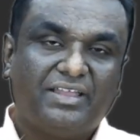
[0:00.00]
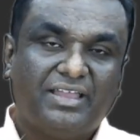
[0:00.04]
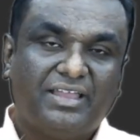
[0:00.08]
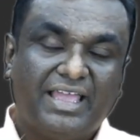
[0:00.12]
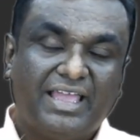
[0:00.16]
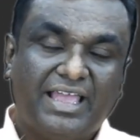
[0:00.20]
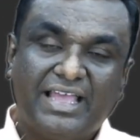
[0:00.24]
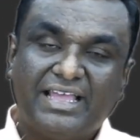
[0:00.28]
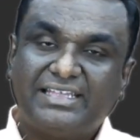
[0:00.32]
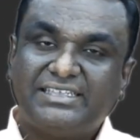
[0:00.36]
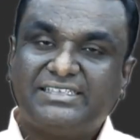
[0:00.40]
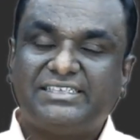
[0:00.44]

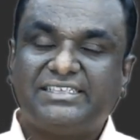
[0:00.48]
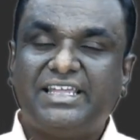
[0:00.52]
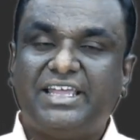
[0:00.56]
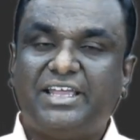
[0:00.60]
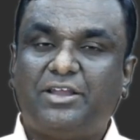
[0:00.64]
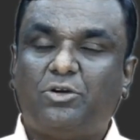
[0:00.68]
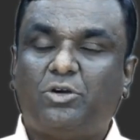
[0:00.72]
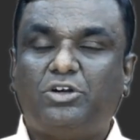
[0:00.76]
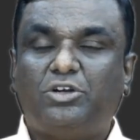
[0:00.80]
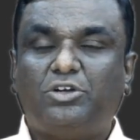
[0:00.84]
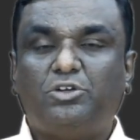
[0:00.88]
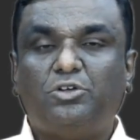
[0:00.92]
x
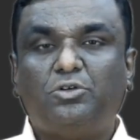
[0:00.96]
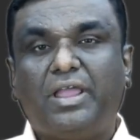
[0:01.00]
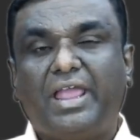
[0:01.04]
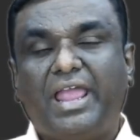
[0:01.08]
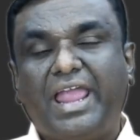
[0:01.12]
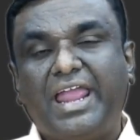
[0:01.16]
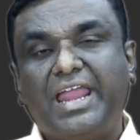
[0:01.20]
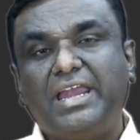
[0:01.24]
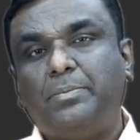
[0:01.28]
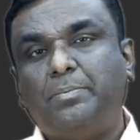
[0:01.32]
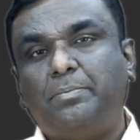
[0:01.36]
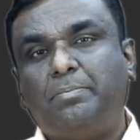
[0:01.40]
equal to
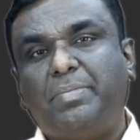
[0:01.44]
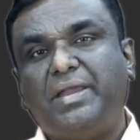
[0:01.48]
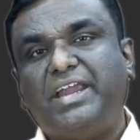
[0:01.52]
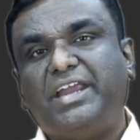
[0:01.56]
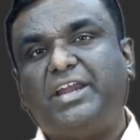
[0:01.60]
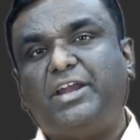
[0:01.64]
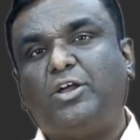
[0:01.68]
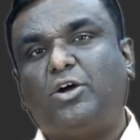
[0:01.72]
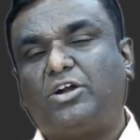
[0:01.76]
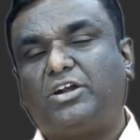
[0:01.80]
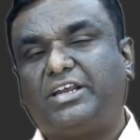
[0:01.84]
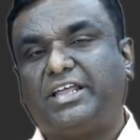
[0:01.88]

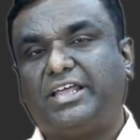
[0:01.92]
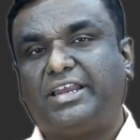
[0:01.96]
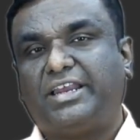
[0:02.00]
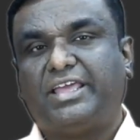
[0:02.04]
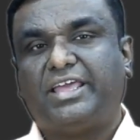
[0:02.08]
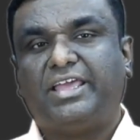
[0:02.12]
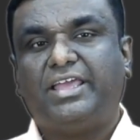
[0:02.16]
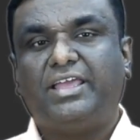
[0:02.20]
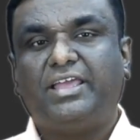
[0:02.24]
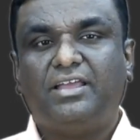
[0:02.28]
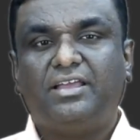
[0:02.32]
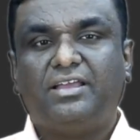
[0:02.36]

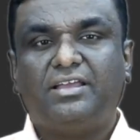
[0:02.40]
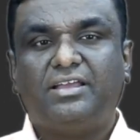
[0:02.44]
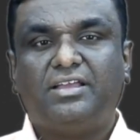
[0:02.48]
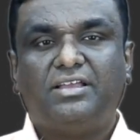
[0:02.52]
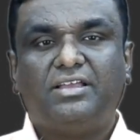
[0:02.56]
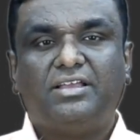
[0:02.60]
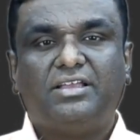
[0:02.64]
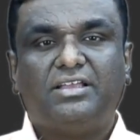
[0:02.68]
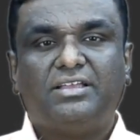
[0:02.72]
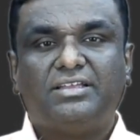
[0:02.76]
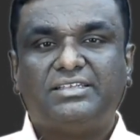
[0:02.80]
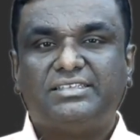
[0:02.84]
np.array,
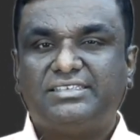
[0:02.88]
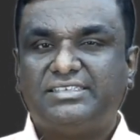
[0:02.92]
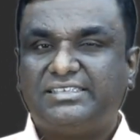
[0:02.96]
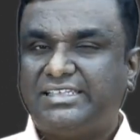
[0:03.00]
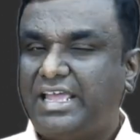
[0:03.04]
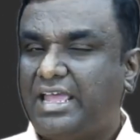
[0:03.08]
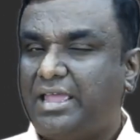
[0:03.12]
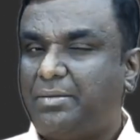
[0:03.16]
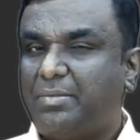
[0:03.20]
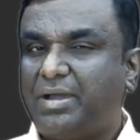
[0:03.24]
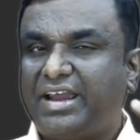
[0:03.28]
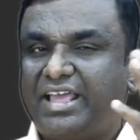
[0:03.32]

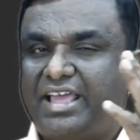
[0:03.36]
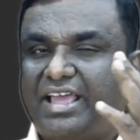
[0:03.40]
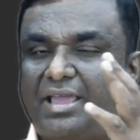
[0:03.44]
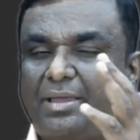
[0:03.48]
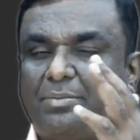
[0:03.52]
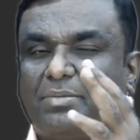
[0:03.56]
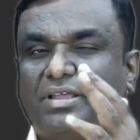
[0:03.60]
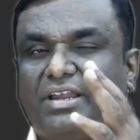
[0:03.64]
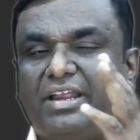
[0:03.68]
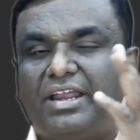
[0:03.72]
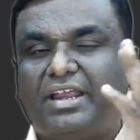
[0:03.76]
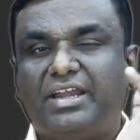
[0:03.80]
same array I am
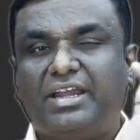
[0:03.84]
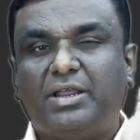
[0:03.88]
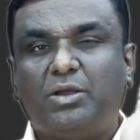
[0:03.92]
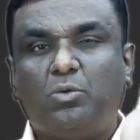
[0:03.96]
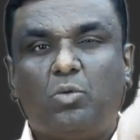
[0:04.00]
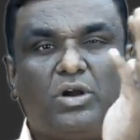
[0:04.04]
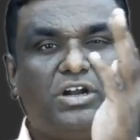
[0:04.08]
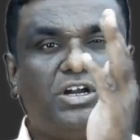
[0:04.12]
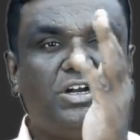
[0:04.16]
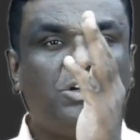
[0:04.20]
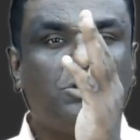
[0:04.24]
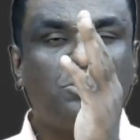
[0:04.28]
creating
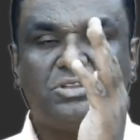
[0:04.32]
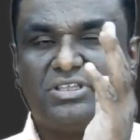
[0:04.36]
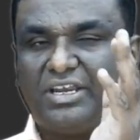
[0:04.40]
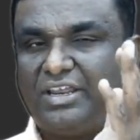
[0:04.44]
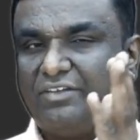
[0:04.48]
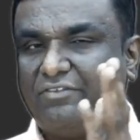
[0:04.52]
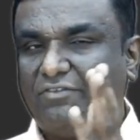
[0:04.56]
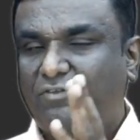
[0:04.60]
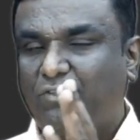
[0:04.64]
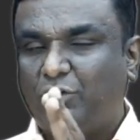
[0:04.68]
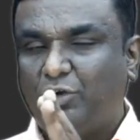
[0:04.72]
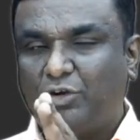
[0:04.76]
1, 2, 3,
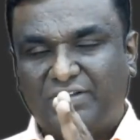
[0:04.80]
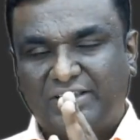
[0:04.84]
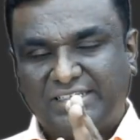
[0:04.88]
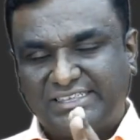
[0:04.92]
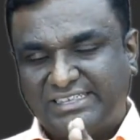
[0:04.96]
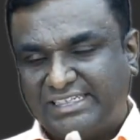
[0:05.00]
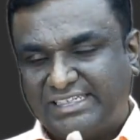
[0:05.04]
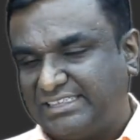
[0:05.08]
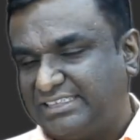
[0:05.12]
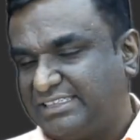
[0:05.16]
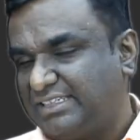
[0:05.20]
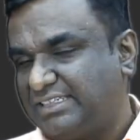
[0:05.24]
4, 5,
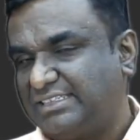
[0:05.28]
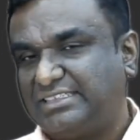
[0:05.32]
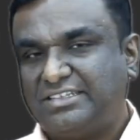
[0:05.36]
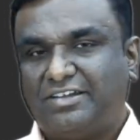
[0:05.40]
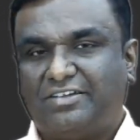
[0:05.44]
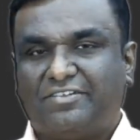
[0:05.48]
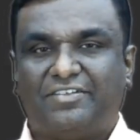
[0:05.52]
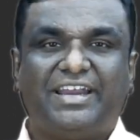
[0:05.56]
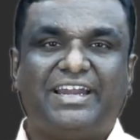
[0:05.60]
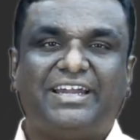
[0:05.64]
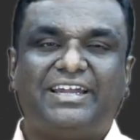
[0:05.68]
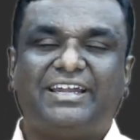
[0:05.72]
6 and
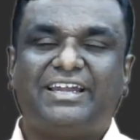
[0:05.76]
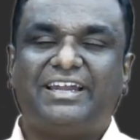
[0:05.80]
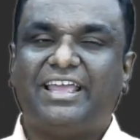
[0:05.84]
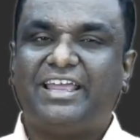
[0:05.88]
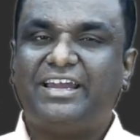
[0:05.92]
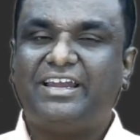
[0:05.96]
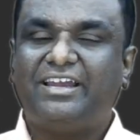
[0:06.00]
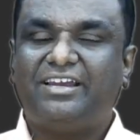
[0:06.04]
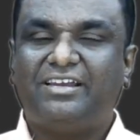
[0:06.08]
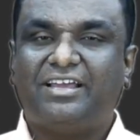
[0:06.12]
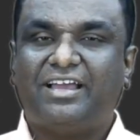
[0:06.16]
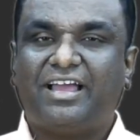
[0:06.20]
7, 8,
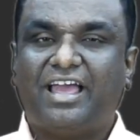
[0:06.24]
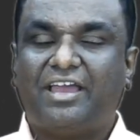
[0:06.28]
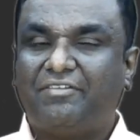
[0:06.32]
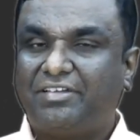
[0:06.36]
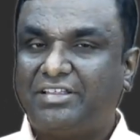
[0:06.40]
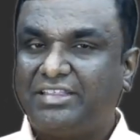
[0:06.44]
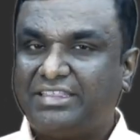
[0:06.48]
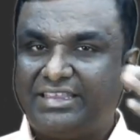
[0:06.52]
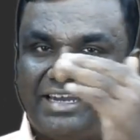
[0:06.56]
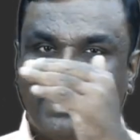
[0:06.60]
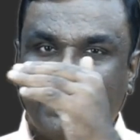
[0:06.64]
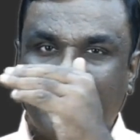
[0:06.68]
9. I have a
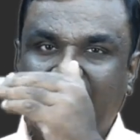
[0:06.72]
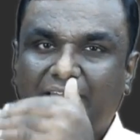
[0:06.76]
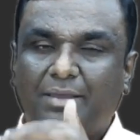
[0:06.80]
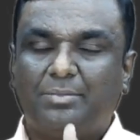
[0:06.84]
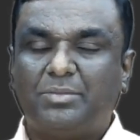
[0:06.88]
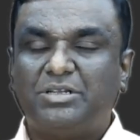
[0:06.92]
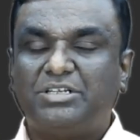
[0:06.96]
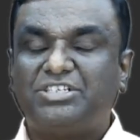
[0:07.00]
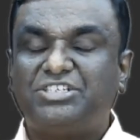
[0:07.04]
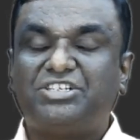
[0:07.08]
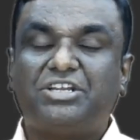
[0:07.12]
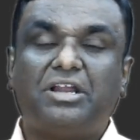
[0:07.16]

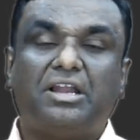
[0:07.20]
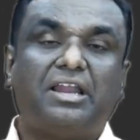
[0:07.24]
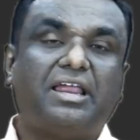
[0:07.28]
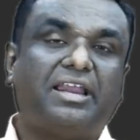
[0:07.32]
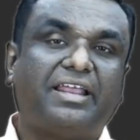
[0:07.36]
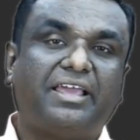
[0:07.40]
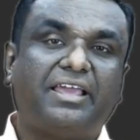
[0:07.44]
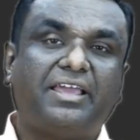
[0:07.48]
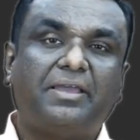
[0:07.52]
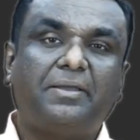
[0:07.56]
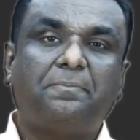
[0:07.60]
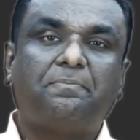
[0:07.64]
three-dimensional
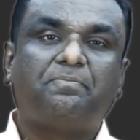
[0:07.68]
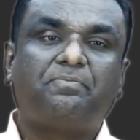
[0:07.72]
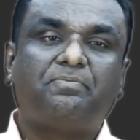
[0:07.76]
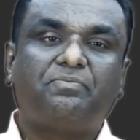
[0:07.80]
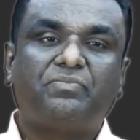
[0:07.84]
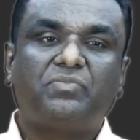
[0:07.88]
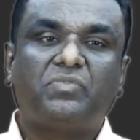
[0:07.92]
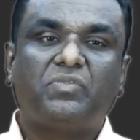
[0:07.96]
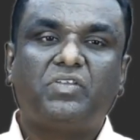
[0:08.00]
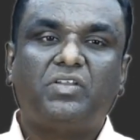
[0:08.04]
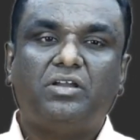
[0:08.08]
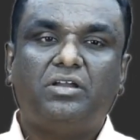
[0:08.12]
array.
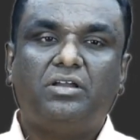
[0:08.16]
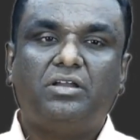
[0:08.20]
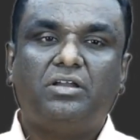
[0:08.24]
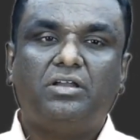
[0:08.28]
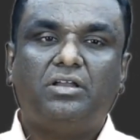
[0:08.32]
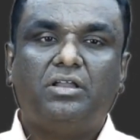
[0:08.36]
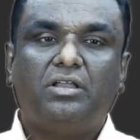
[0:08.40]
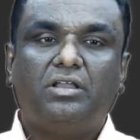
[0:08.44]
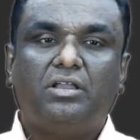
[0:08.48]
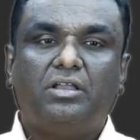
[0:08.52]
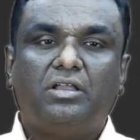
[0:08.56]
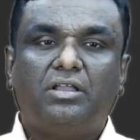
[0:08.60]

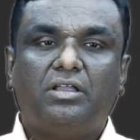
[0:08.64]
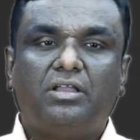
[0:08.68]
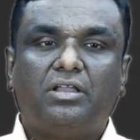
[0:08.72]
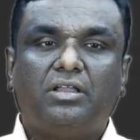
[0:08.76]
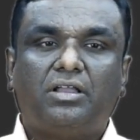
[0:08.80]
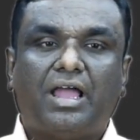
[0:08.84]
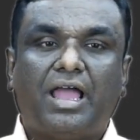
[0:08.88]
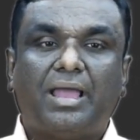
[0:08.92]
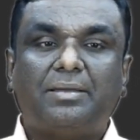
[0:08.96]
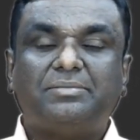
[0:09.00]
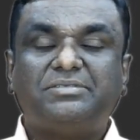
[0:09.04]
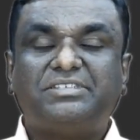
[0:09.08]

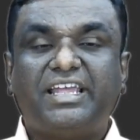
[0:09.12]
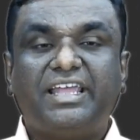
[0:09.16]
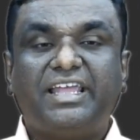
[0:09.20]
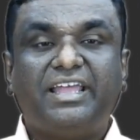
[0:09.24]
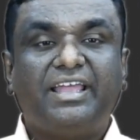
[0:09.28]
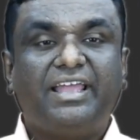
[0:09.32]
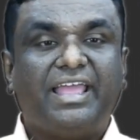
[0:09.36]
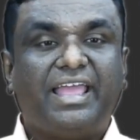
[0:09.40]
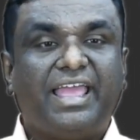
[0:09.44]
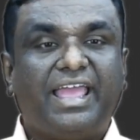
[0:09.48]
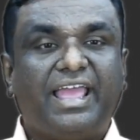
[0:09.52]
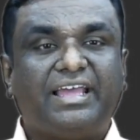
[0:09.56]
I am
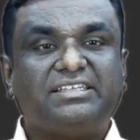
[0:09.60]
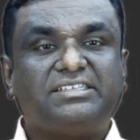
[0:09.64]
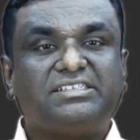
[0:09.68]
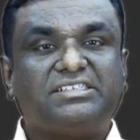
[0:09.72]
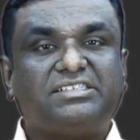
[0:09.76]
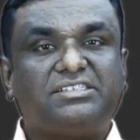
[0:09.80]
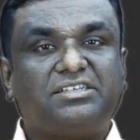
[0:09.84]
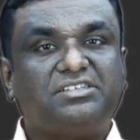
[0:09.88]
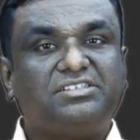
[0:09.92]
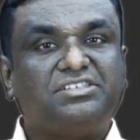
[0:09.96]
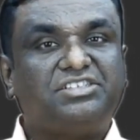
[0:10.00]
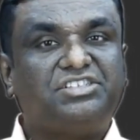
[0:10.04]
saying
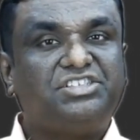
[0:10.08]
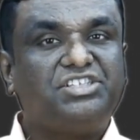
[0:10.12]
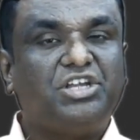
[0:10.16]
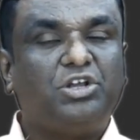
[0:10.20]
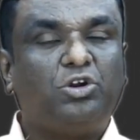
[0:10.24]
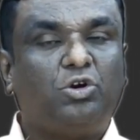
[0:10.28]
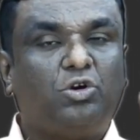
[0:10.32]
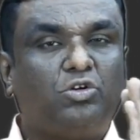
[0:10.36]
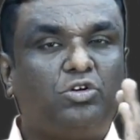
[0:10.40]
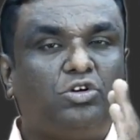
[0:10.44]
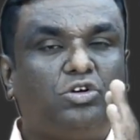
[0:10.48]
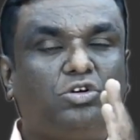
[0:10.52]
x
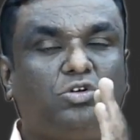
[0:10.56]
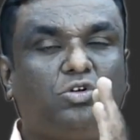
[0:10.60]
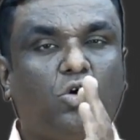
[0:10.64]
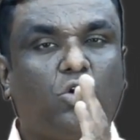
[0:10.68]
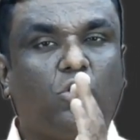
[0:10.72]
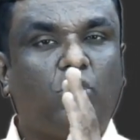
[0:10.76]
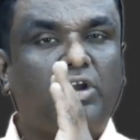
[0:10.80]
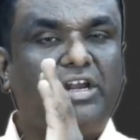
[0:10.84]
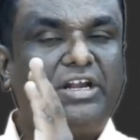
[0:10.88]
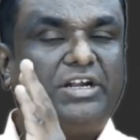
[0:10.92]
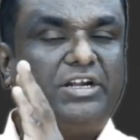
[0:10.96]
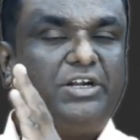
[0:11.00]
0,
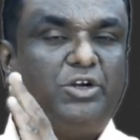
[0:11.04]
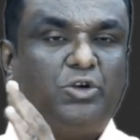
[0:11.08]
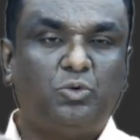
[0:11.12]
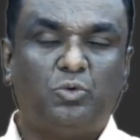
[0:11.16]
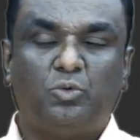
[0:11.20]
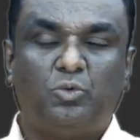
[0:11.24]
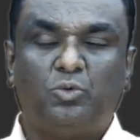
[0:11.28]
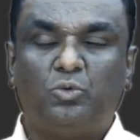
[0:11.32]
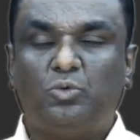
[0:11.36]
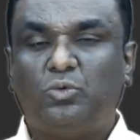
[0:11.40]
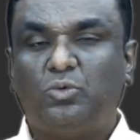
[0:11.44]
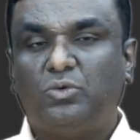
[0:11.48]

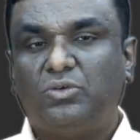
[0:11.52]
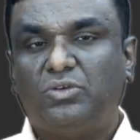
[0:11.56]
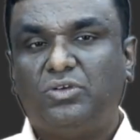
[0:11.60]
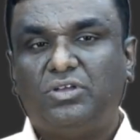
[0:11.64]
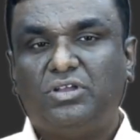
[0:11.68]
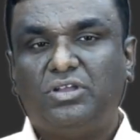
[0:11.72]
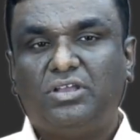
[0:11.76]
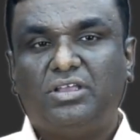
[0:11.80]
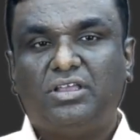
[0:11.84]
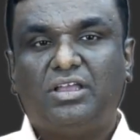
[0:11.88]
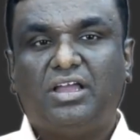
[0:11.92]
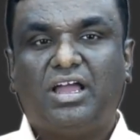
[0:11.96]
2
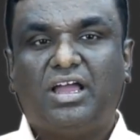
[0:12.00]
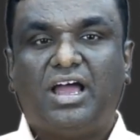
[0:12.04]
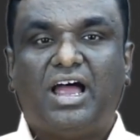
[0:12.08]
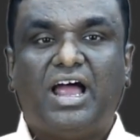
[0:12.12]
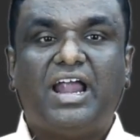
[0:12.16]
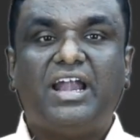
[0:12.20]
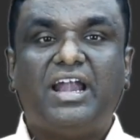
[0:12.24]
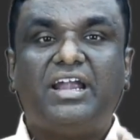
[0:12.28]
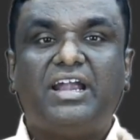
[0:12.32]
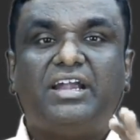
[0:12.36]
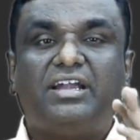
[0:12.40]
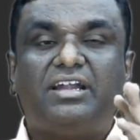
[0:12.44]

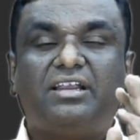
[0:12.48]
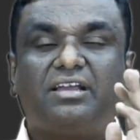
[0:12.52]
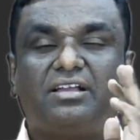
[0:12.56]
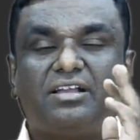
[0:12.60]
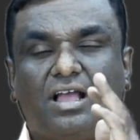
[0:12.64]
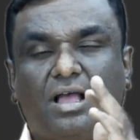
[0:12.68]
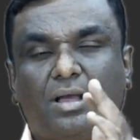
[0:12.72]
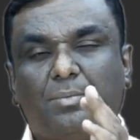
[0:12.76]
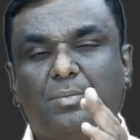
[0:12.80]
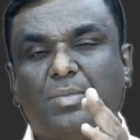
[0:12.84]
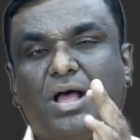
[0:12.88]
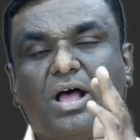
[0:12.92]
and
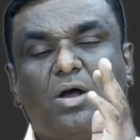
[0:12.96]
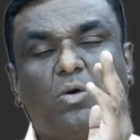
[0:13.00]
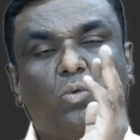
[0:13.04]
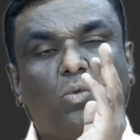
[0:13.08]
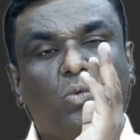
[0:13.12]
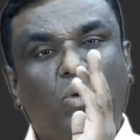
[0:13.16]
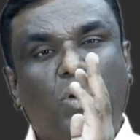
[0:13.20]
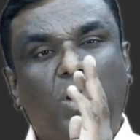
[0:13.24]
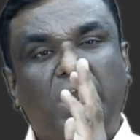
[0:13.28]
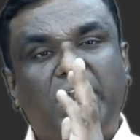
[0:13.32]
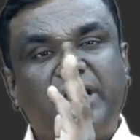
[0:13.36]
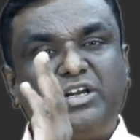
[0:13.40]

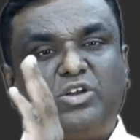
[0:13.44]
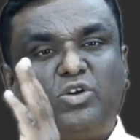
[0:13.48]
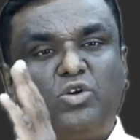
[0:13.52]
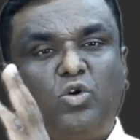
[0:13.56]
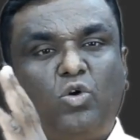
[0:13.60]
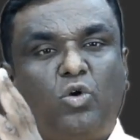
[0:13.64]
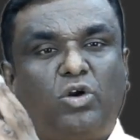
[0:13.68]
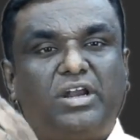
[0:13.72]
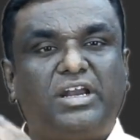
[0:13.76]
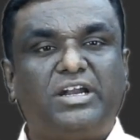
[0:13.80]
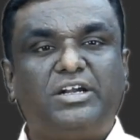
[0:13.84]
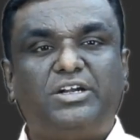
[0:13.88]

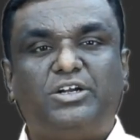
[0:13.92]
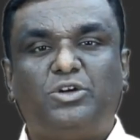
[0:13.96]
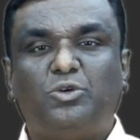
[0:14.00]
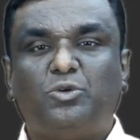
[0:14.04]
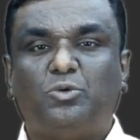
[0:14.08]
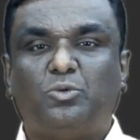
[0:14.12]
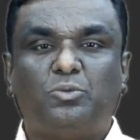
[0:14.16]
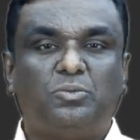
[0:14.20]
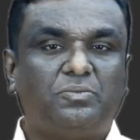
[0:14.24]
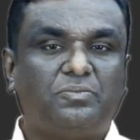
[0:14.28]
1, 2.